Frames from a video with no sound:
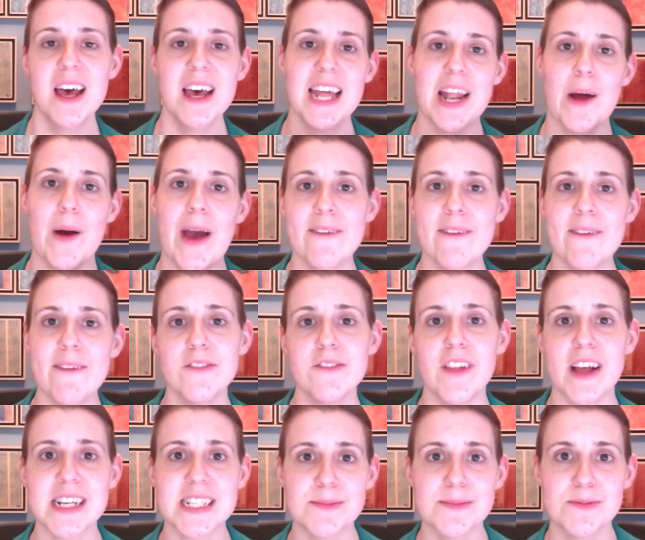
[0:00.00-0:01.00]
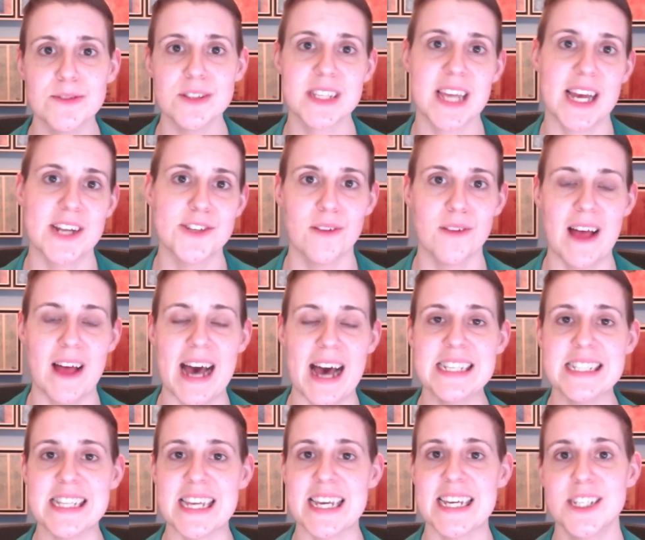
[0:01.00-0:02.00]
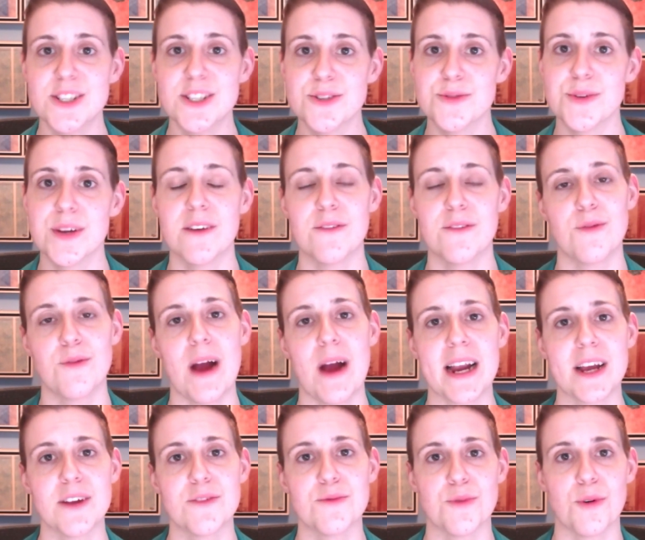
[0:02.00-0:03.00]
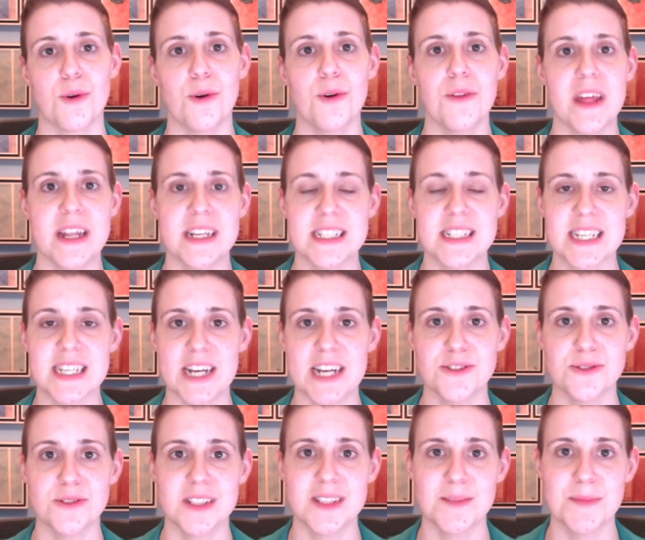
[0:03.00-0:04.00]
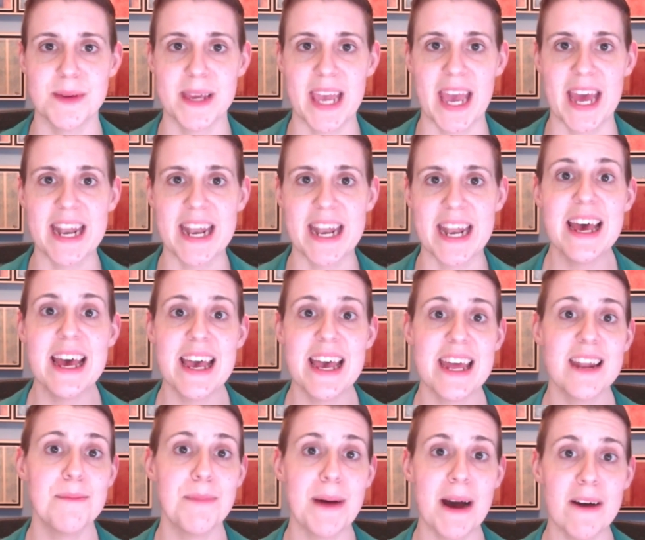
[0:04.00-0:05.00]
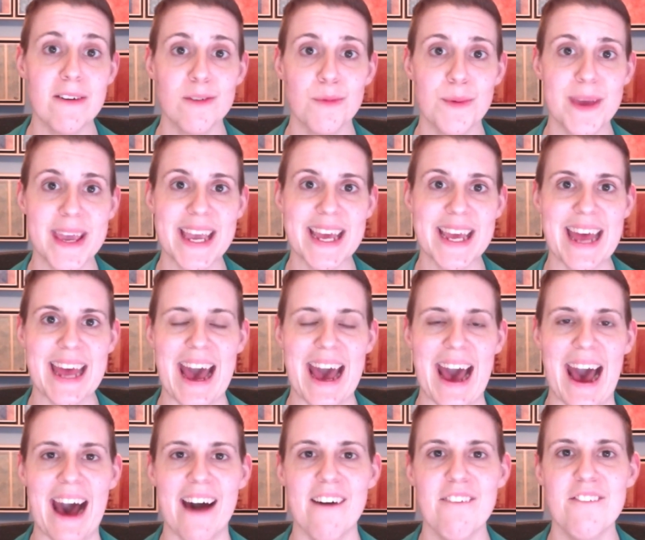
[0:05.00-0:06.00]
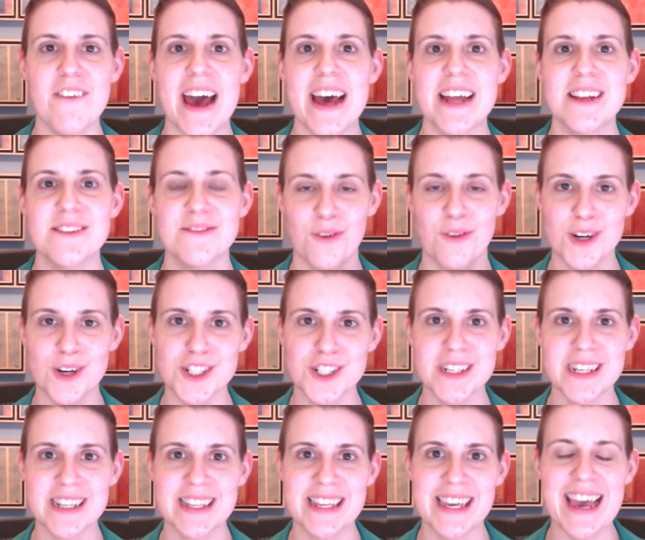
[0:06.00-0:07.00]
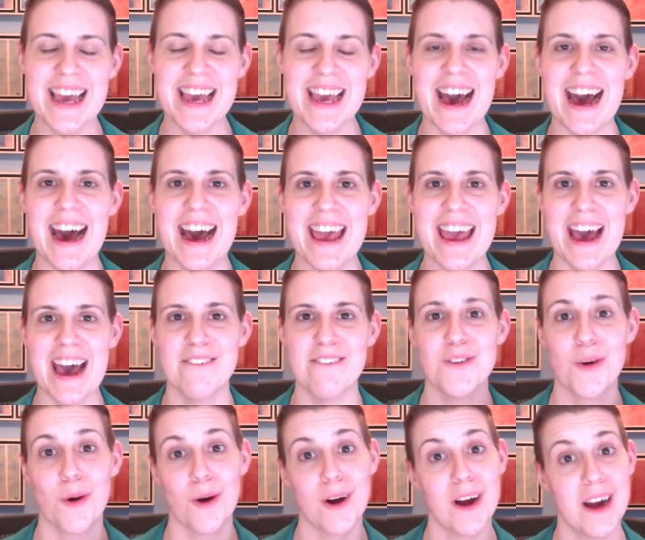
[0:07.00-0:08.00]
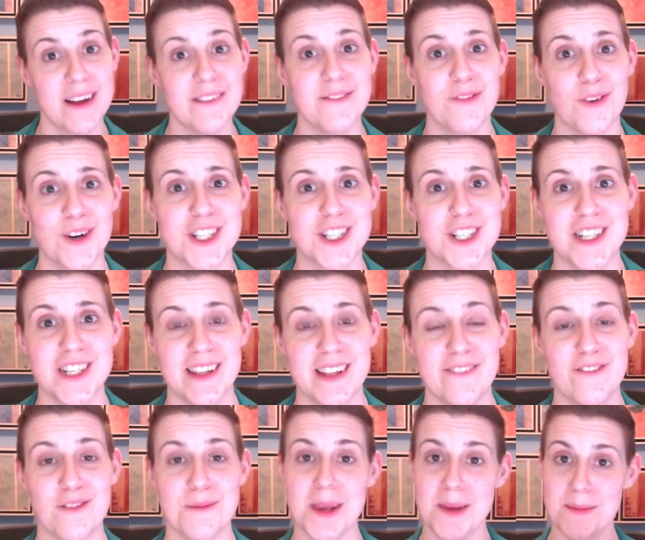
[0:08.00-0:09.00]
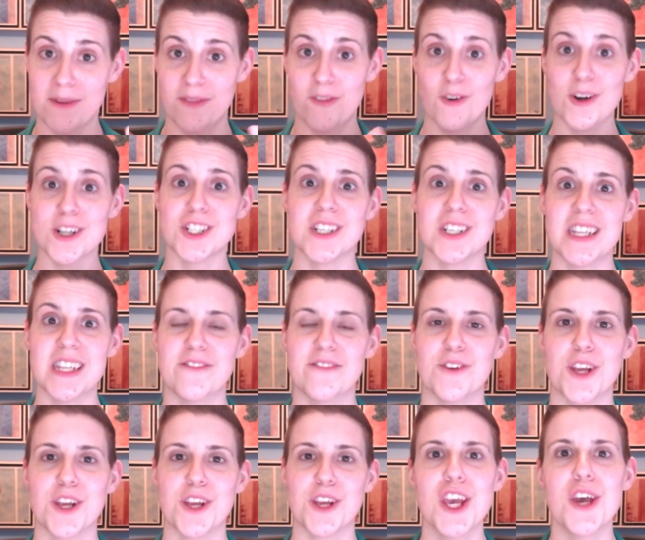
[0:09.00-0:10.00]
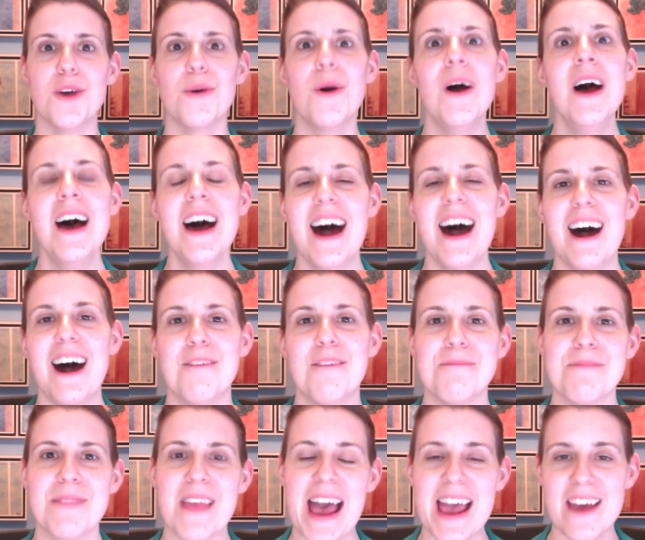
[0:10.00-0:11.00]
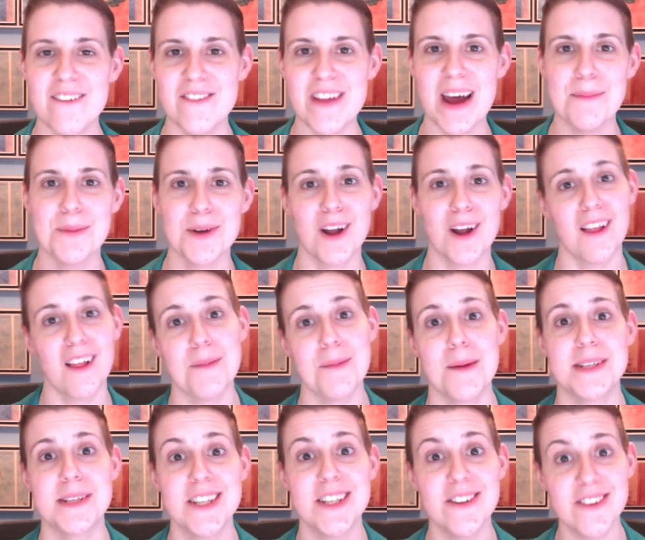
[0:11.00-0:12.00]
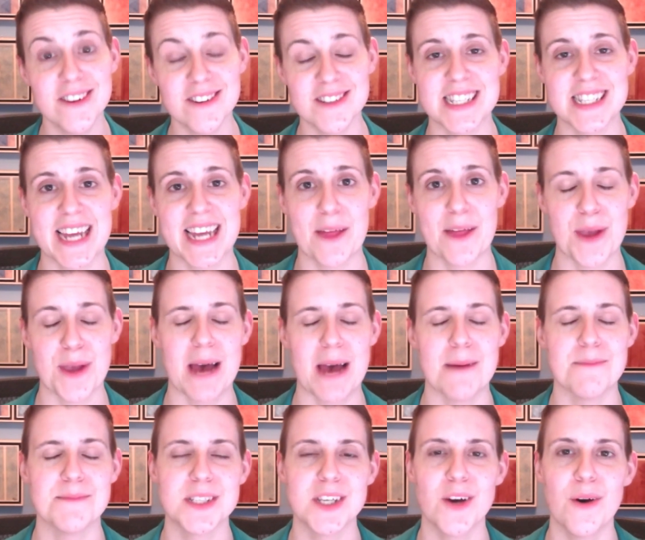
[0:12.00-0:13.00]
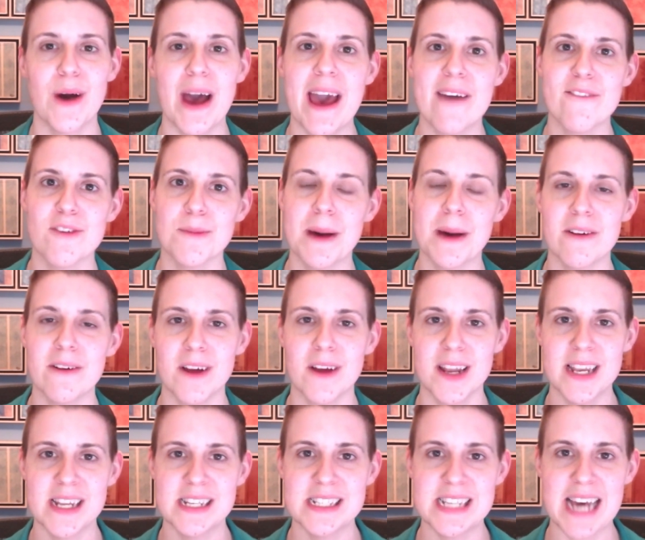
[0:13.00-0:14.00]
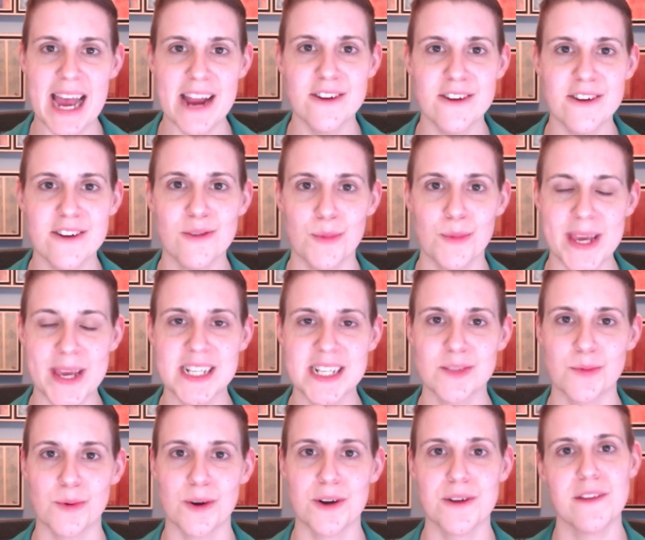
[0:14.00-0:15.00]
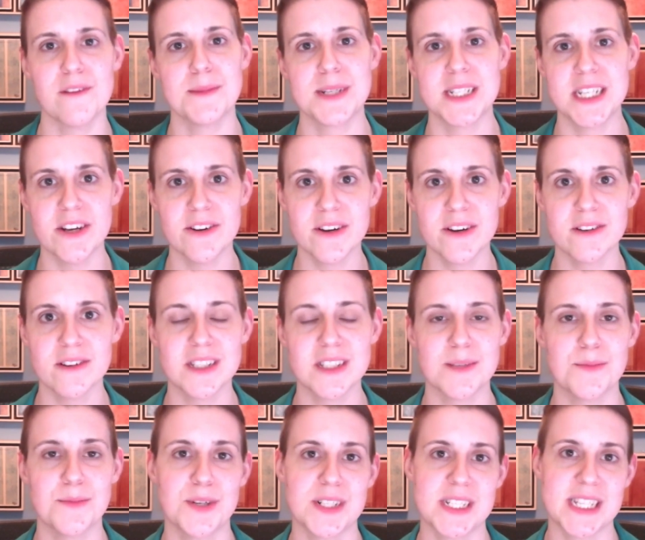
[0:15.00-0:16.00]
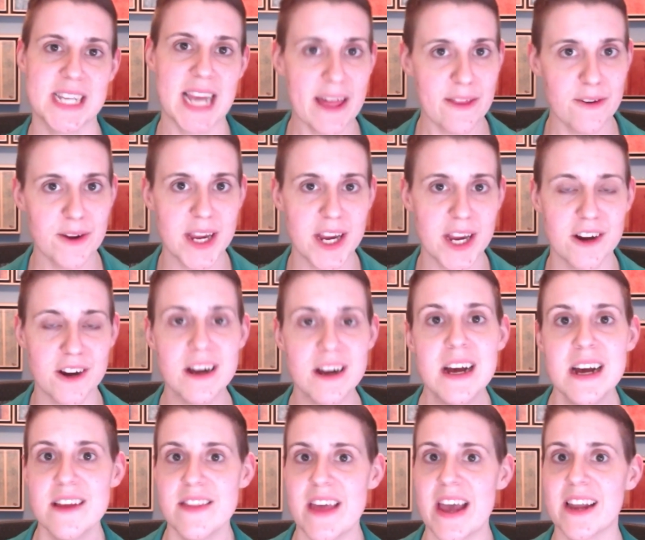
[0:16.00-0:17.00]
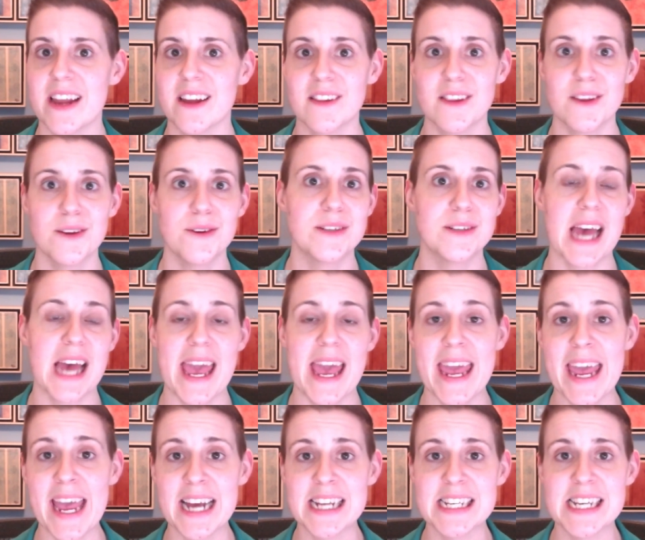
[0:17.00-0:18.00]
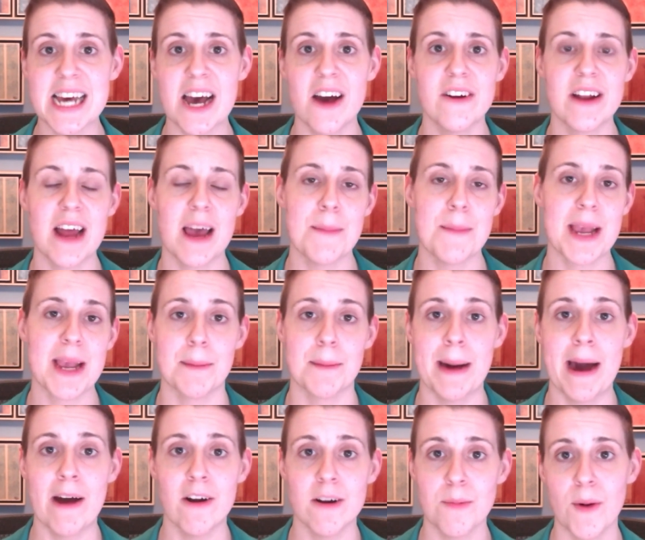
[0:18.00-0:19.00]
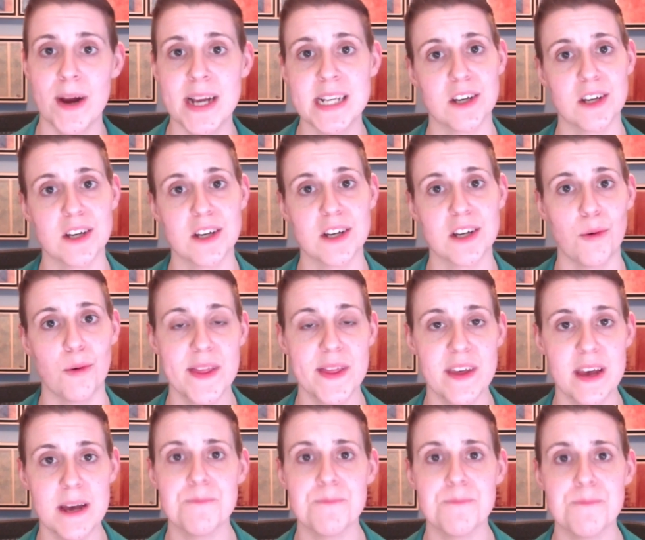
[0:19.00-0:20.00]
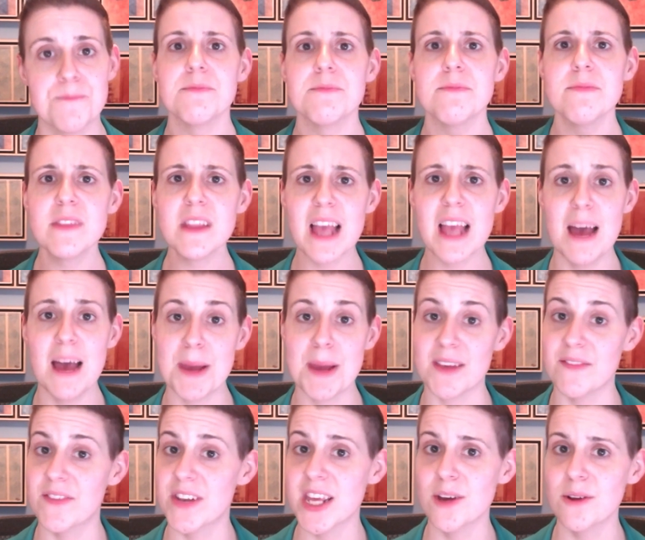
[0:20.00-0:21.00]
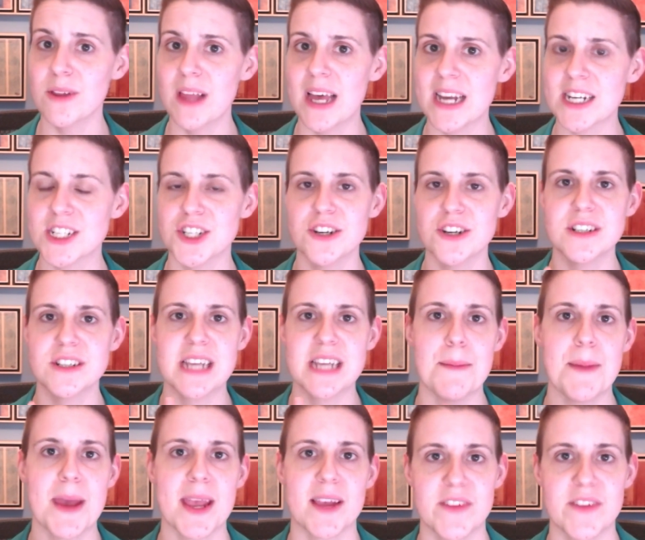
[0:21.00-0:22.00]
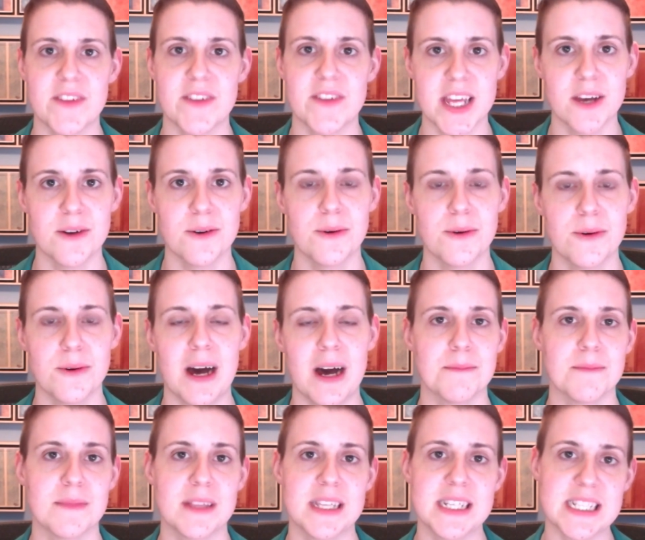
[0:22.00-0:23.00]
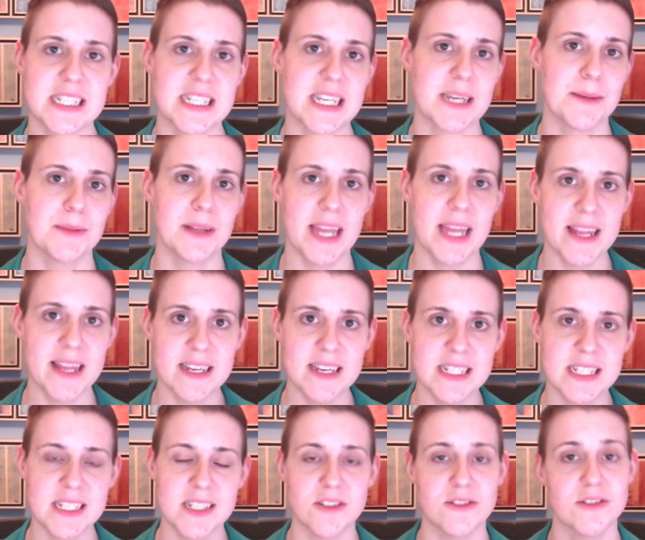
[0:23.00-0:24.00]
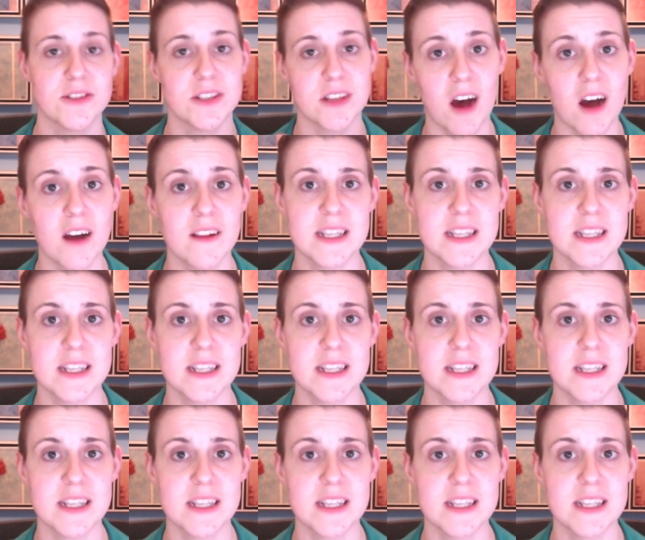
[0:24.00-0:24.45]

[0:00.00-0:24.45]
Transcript: Now, I have a flexible schedule class, The History of Rock and Roll, that is scheduled to begin in about a week and a half. And fortunately, I have, or unfortunately for me, but fortunately for you, I have not put all of my materials together yet. So I have about an entire week's worth of materials to put together here. That includes a handout, I make a PowerPoint to go with it, I make video lectures, I make video listening playlists, or song